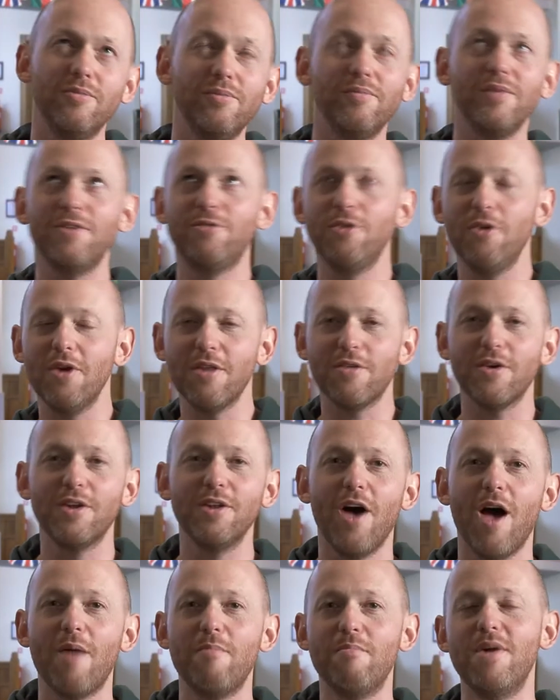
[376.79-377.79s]
if you're anything
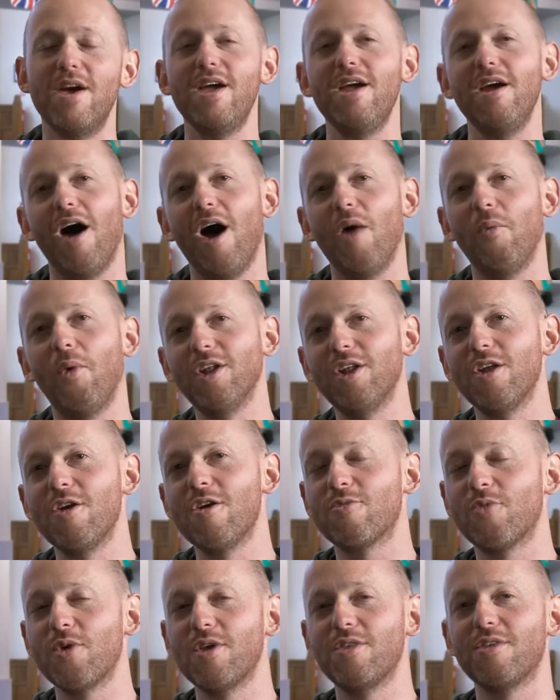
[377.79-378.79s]
like me, I wonder
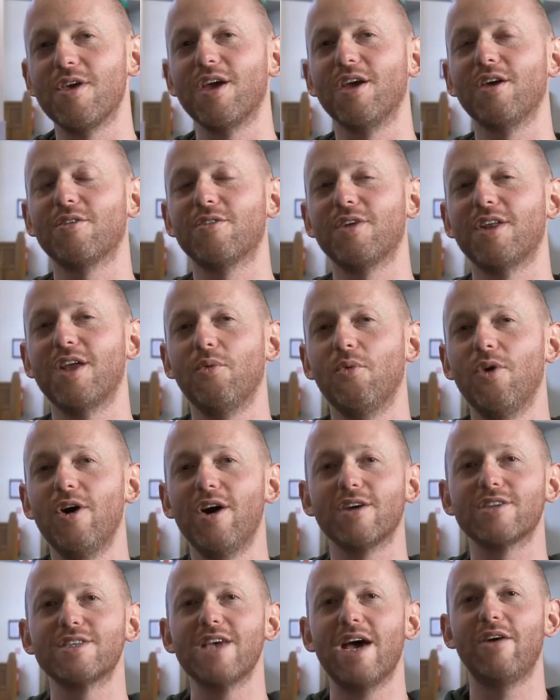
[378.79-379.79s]
if we think that it
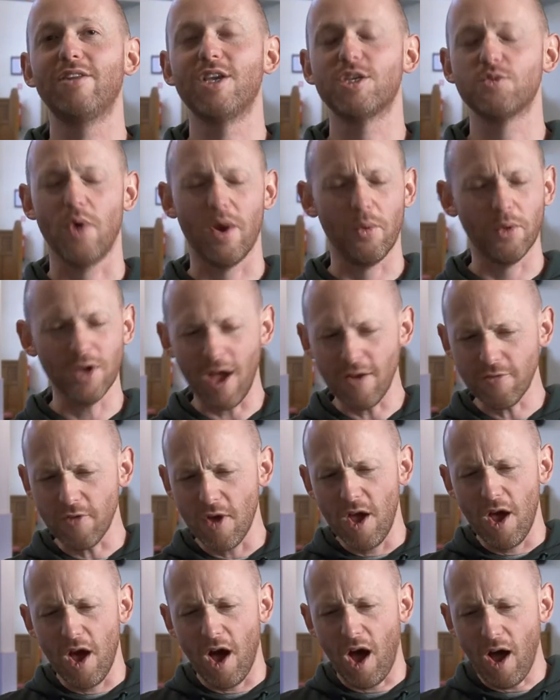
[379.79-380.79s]
works out in this way. Well,
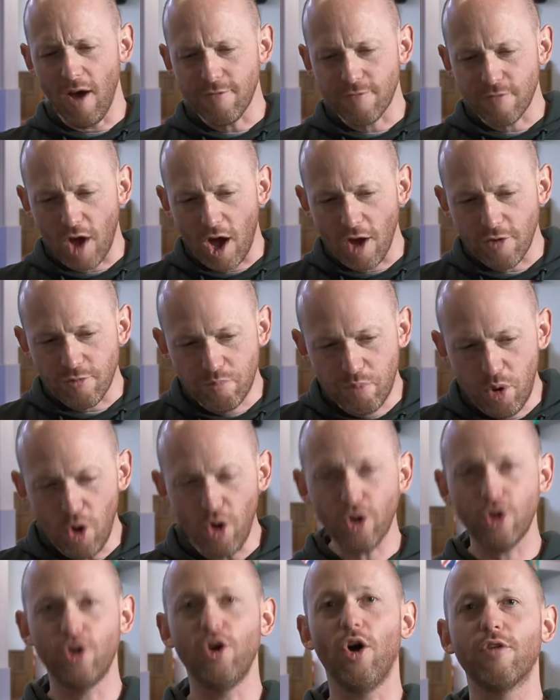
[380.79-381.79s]
I've
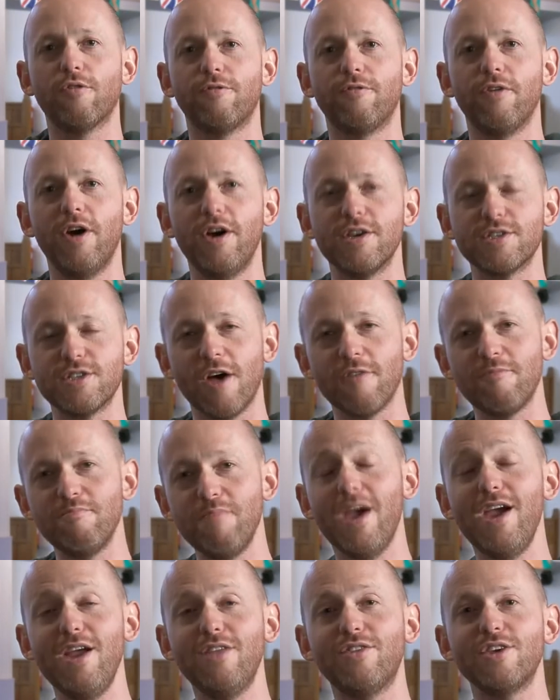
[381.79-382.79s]
put God first, I've
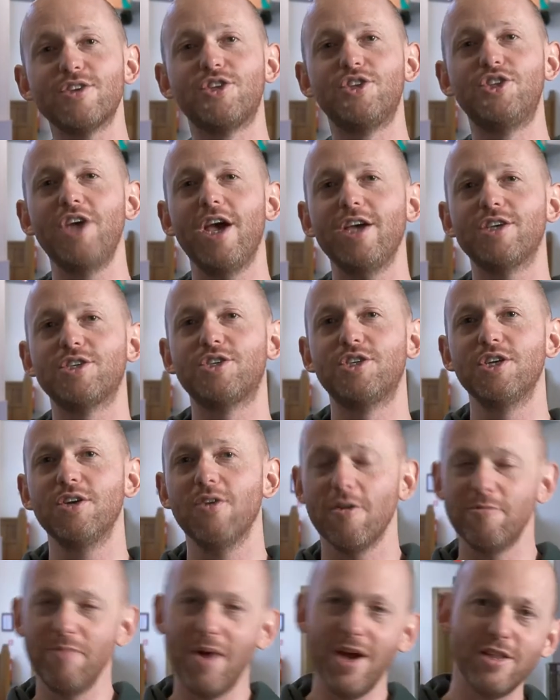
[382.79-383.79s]
made this gesture,
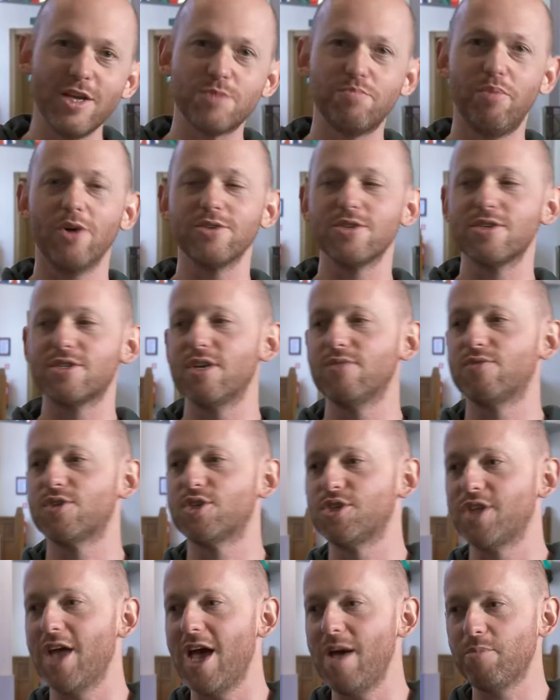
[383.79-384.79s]
I've made this positive
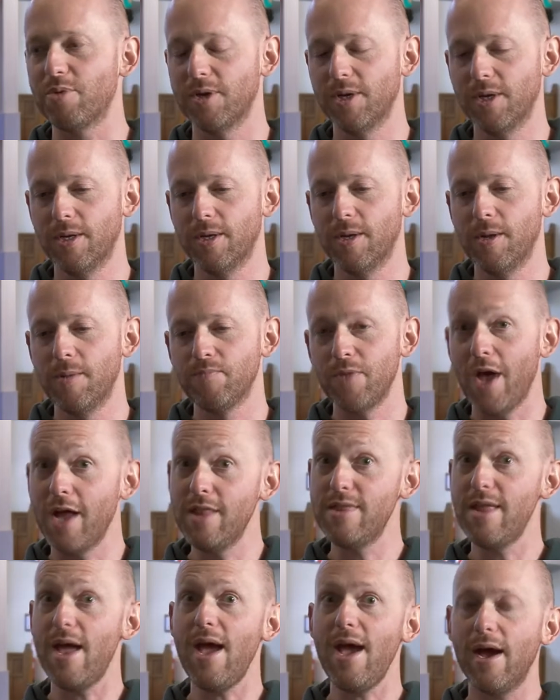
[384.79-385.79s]
step,
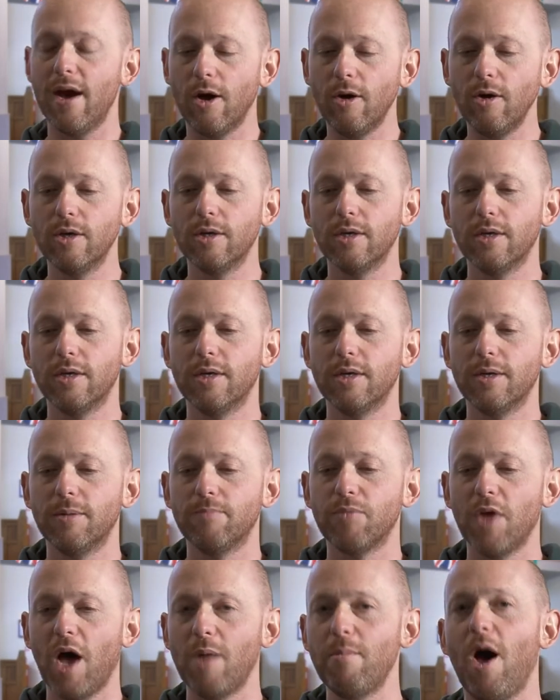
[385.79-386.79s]
and now
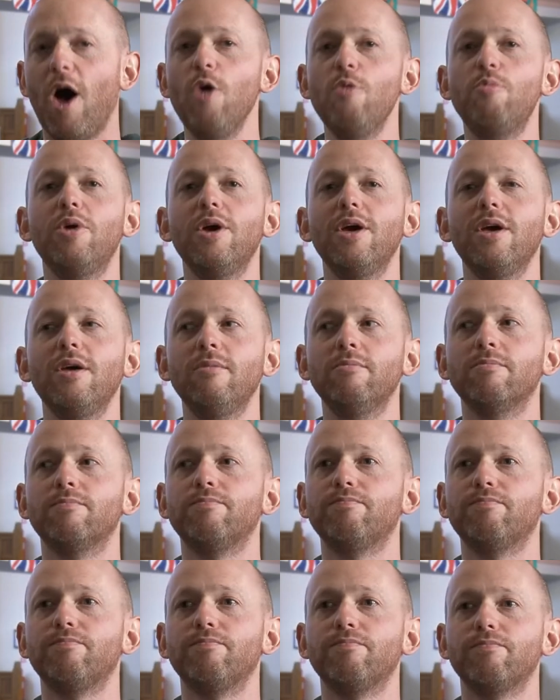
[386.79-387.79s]
I'm hoping
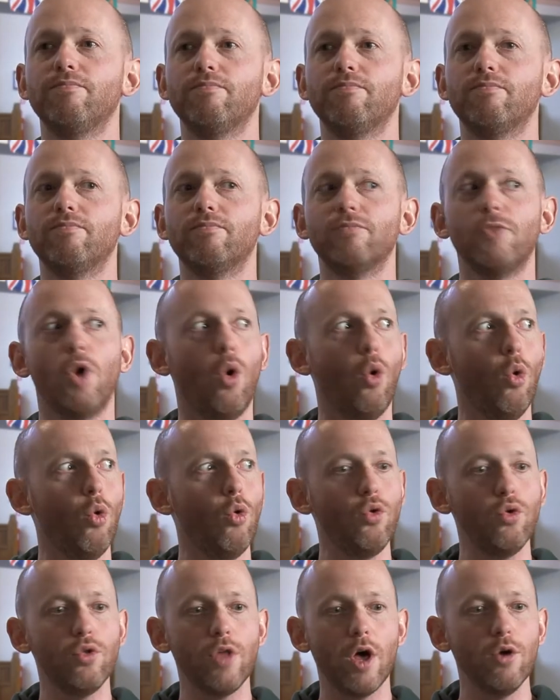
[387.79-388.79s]
that
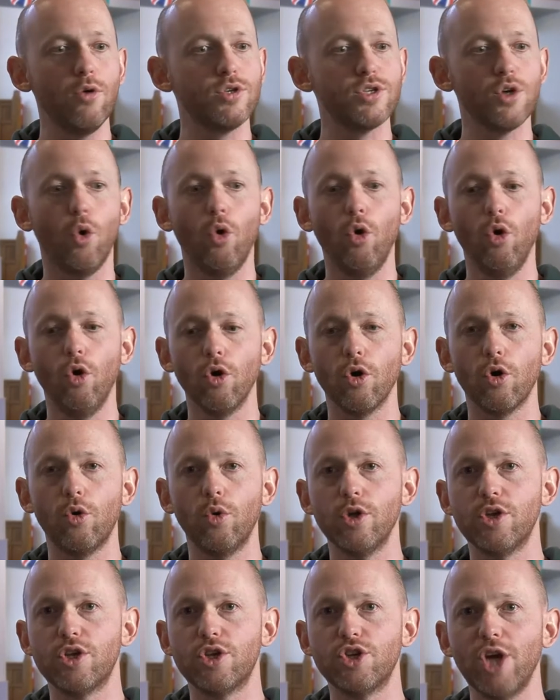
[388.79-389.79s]
all those
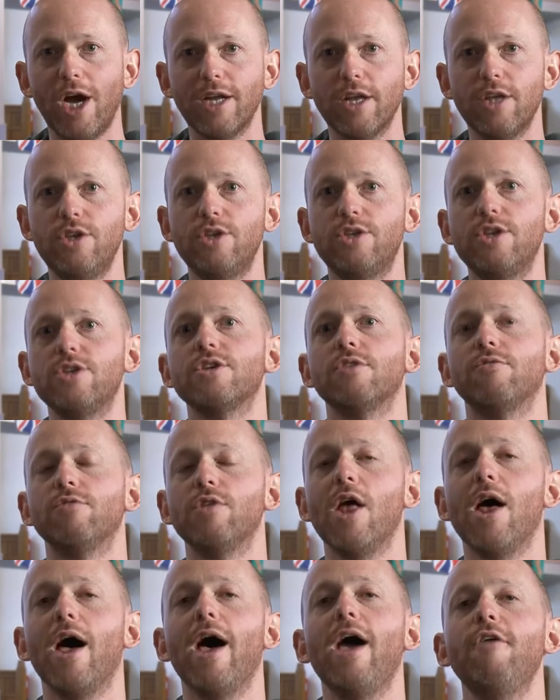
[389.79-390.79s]
awkward challenges of
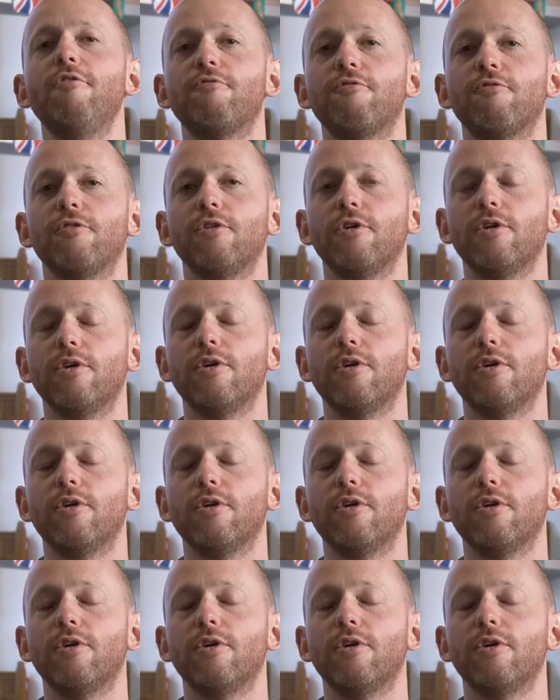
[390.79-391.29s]
life